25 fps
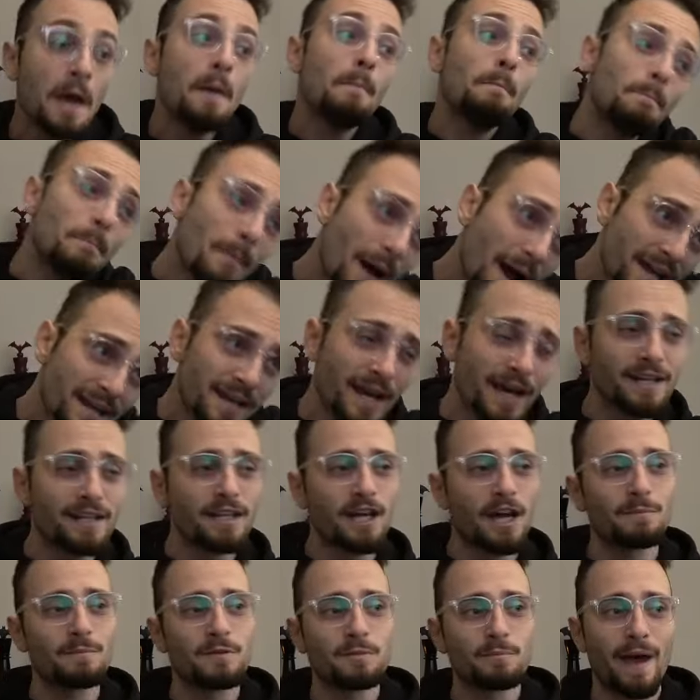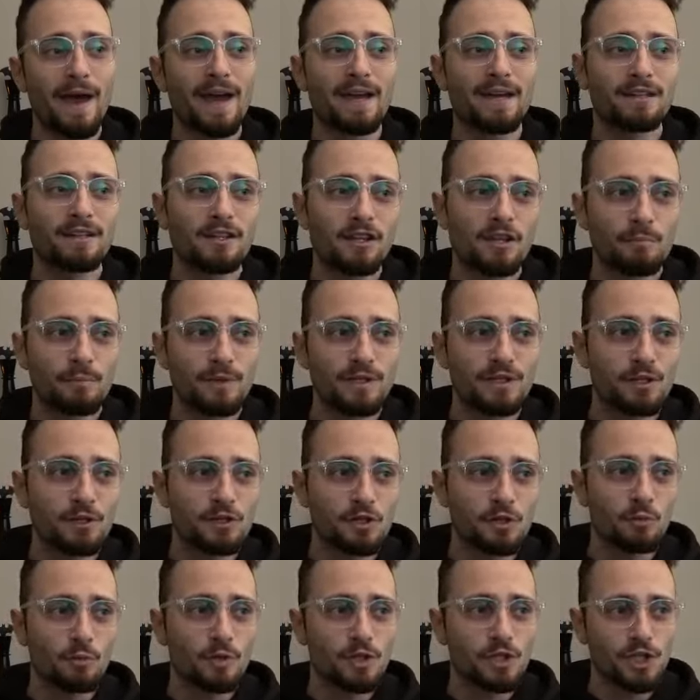My knight comes back into the
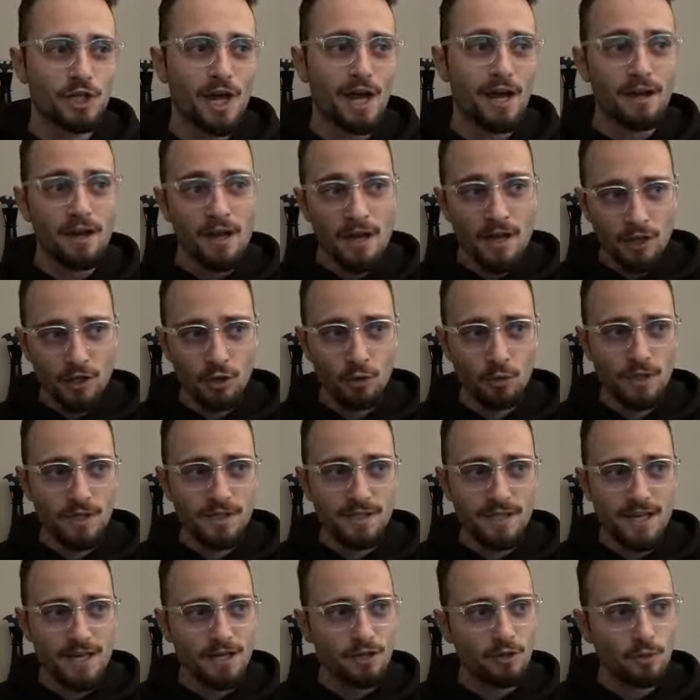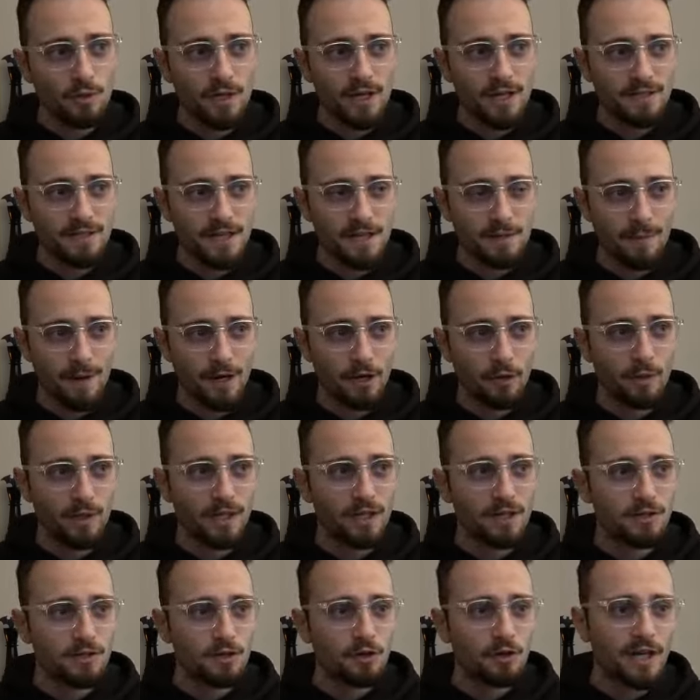position with check. You can take, you can't take my queen
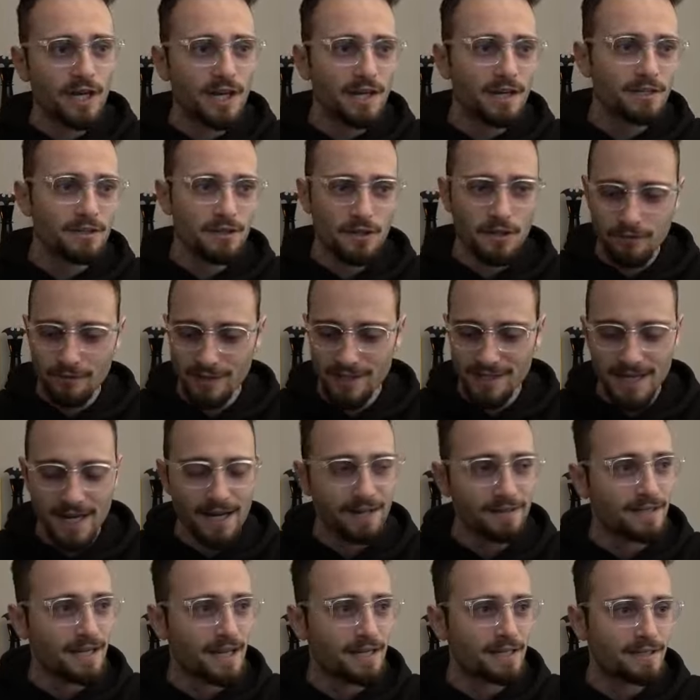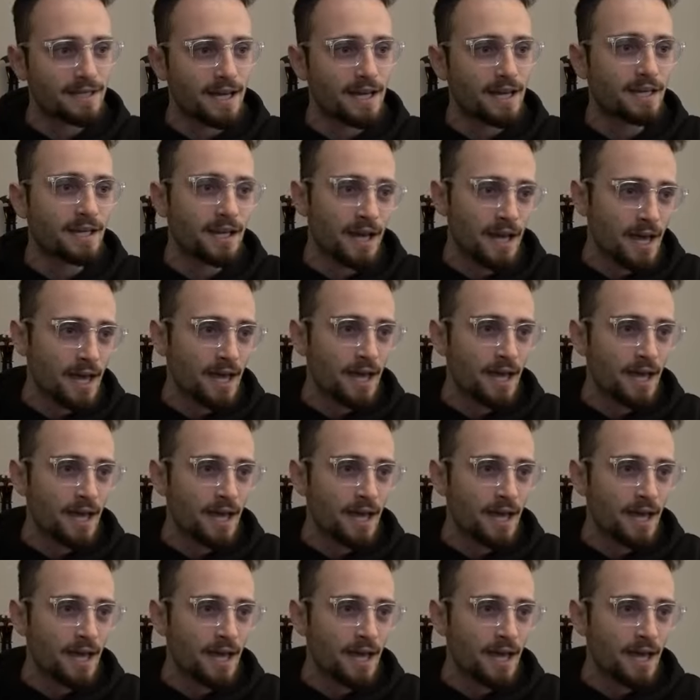because your king is under attack. Take, take.